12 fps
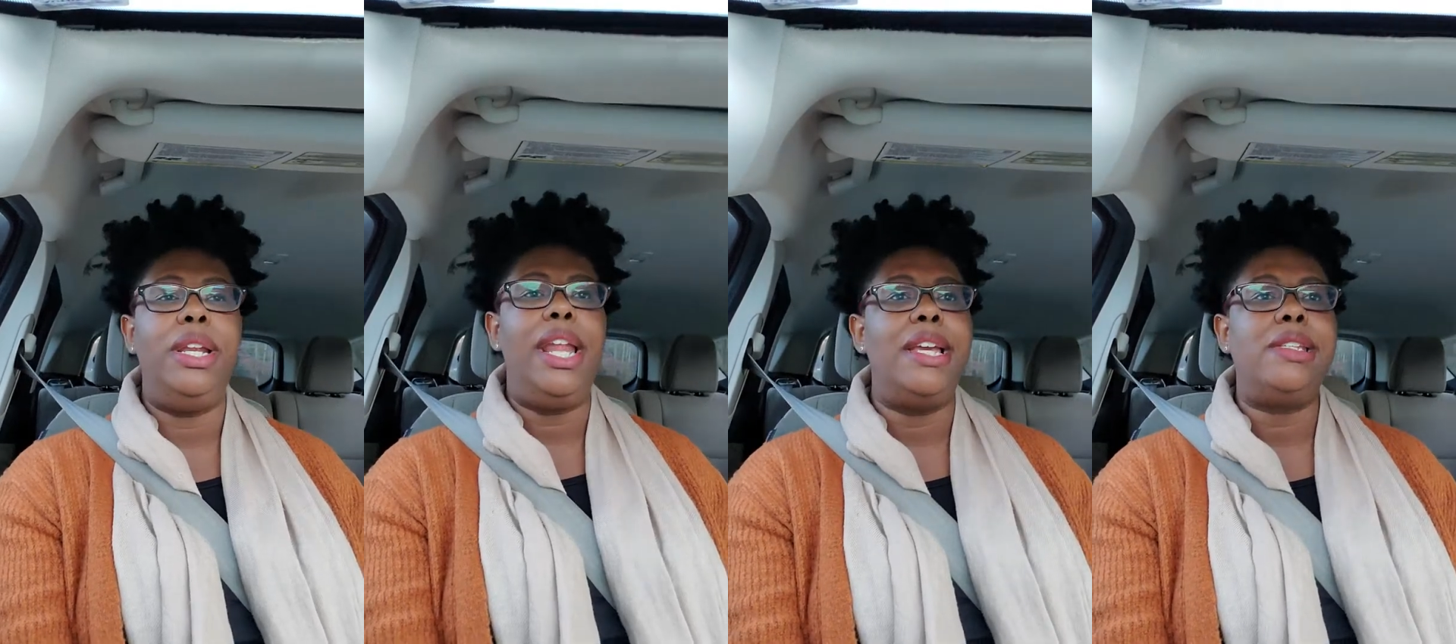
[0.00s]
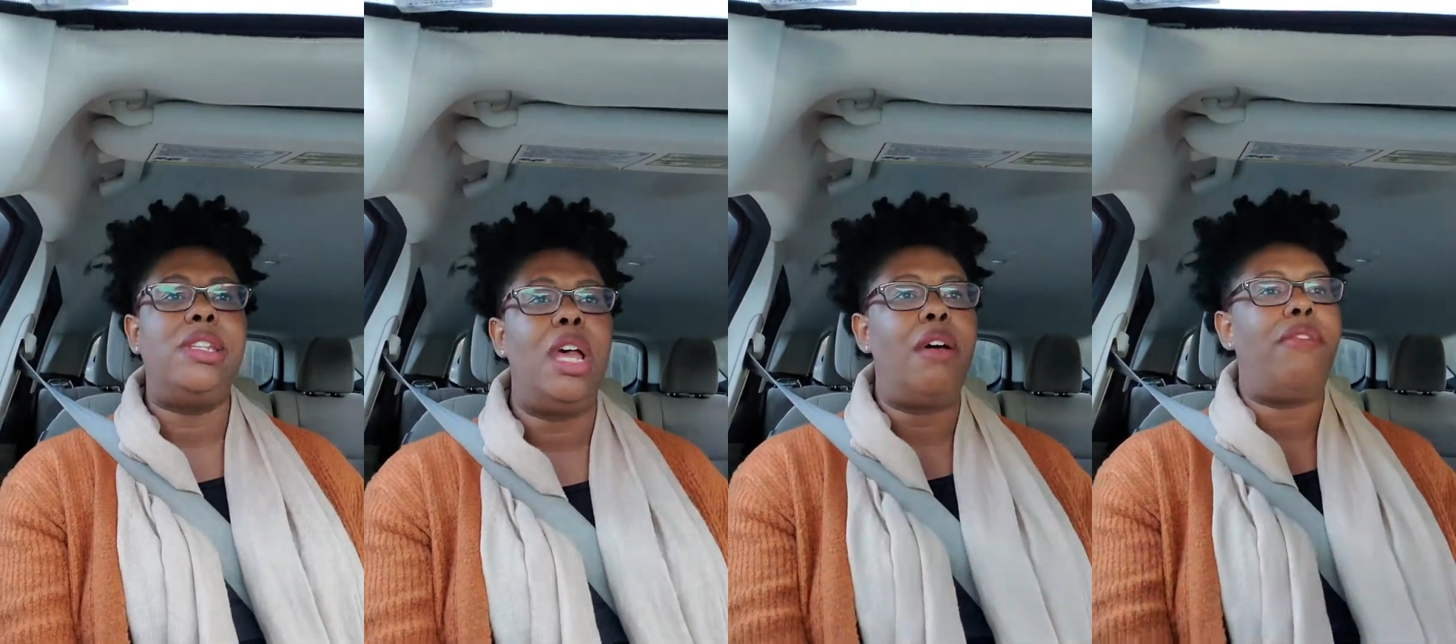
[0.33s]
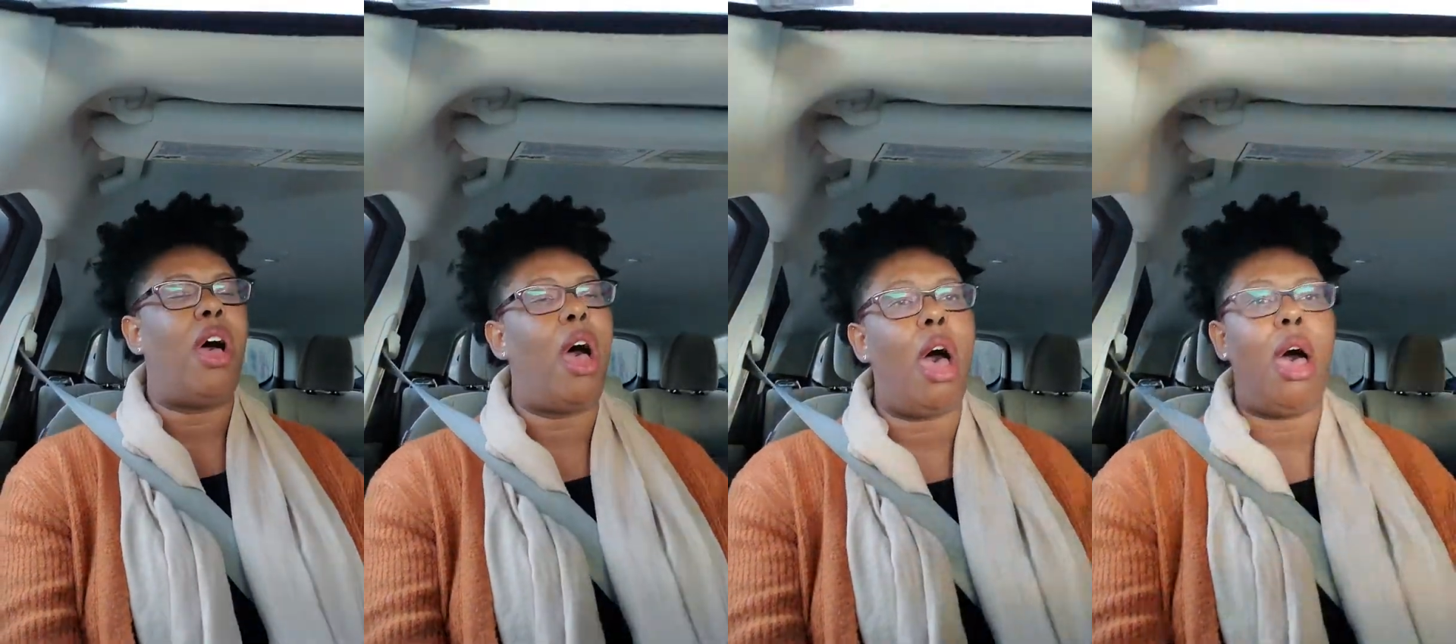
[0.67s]
list of,
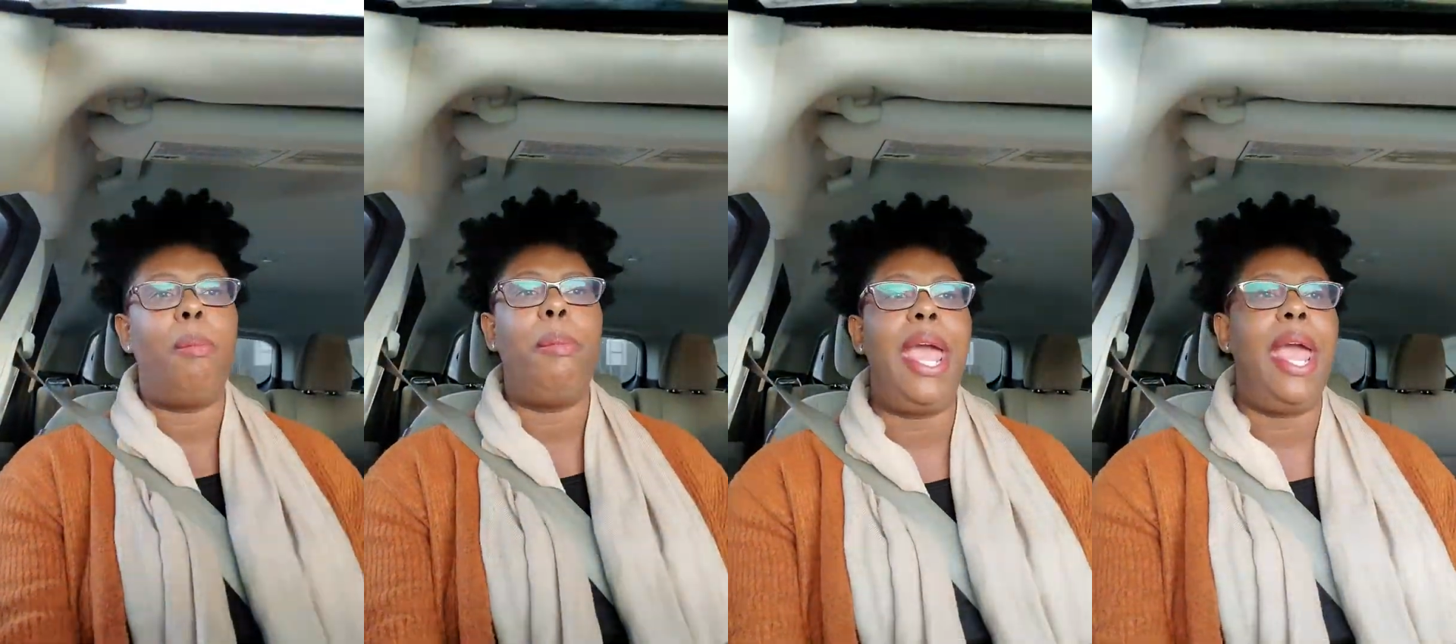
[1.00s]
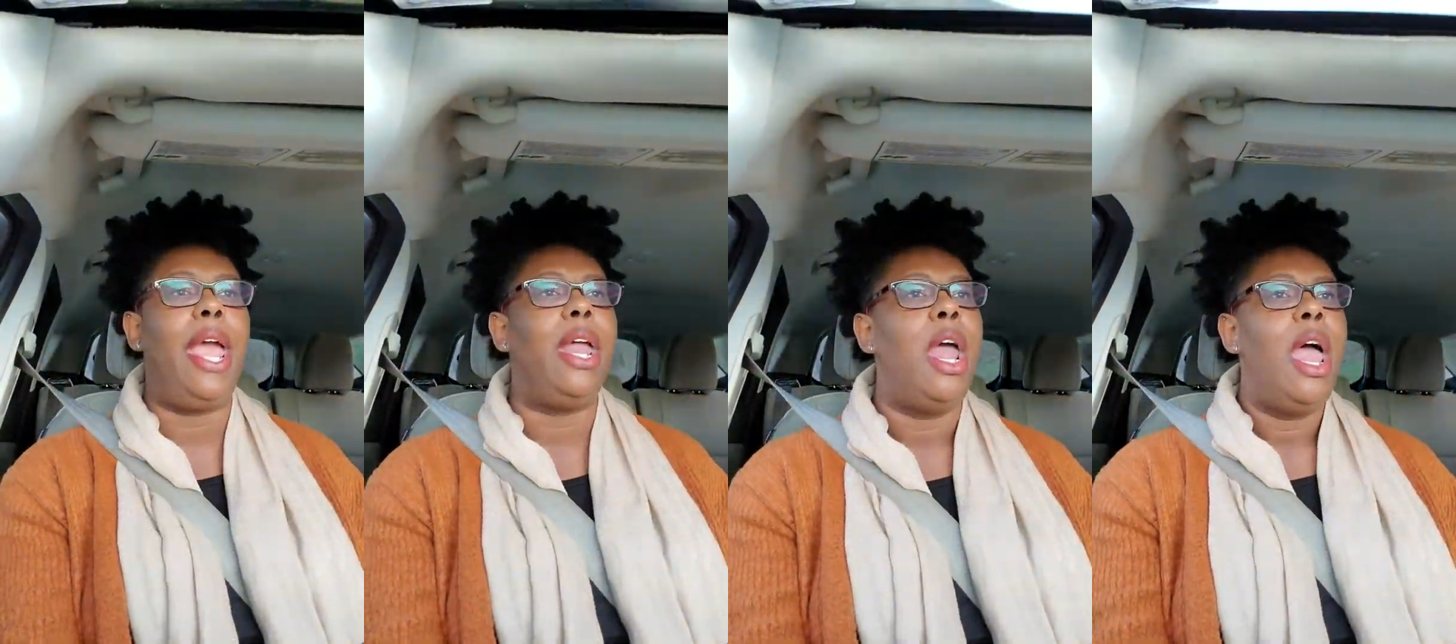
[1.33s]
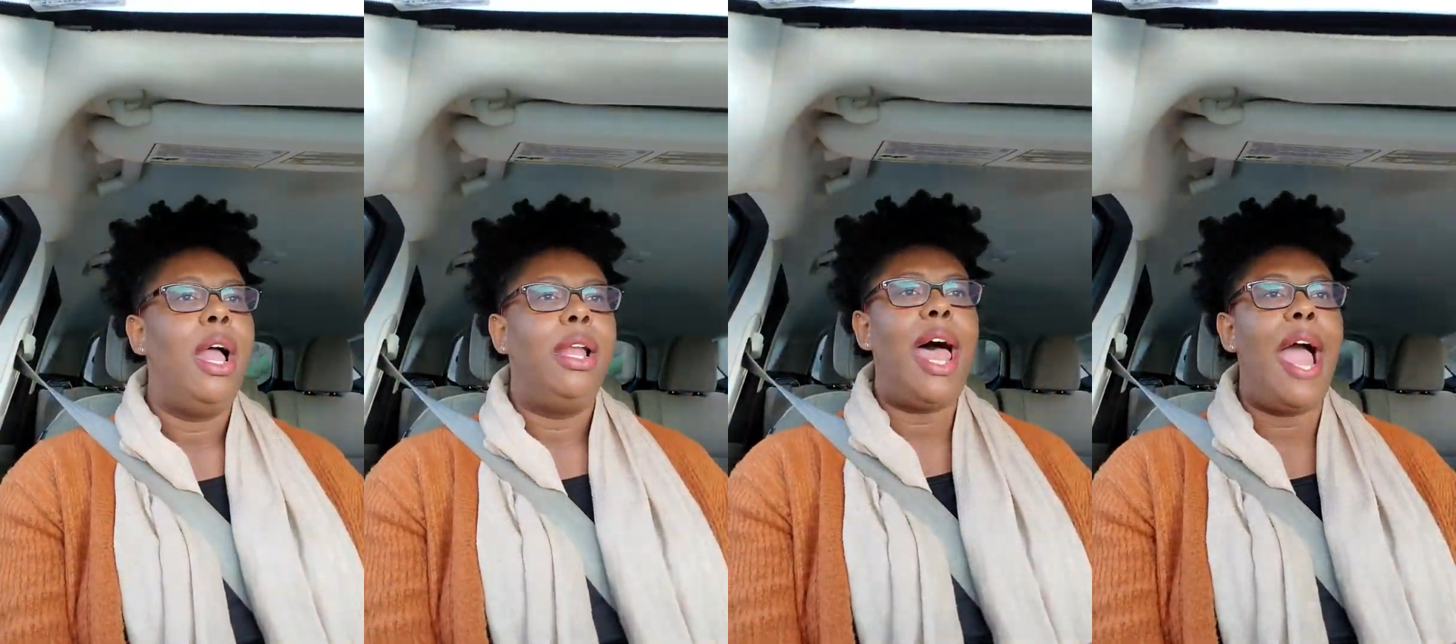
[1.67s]
oh
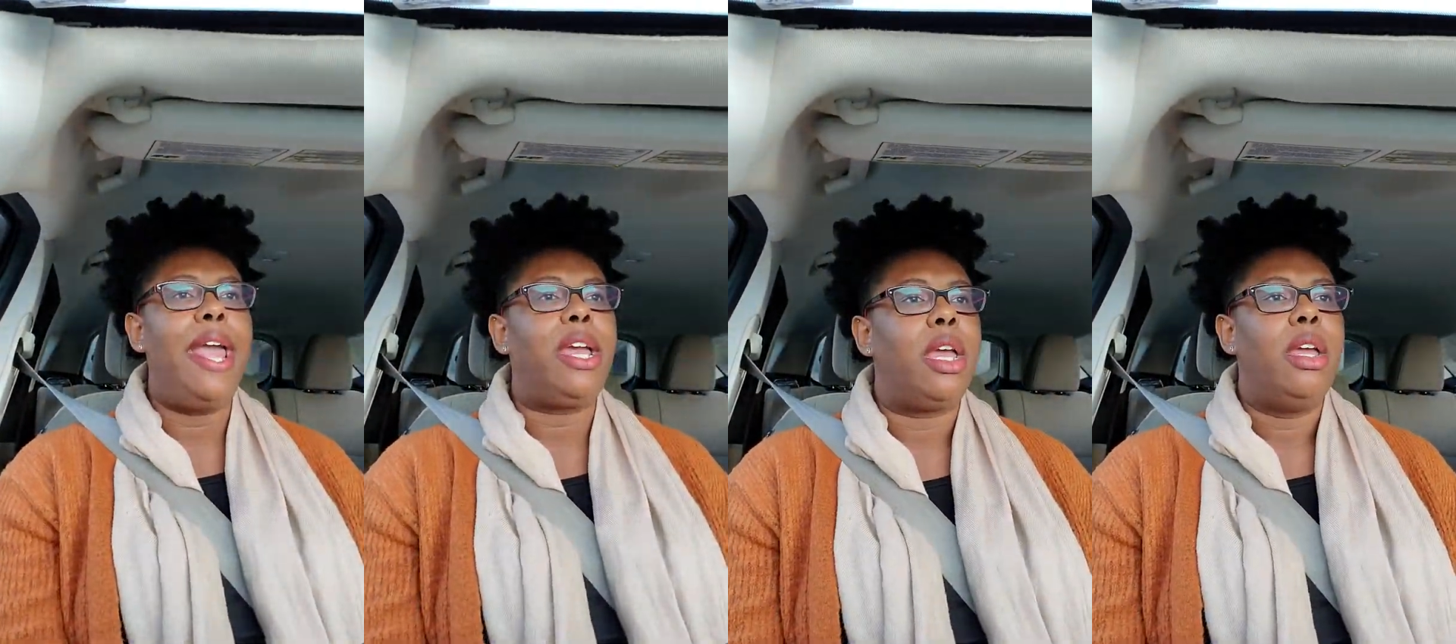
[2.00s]
man, like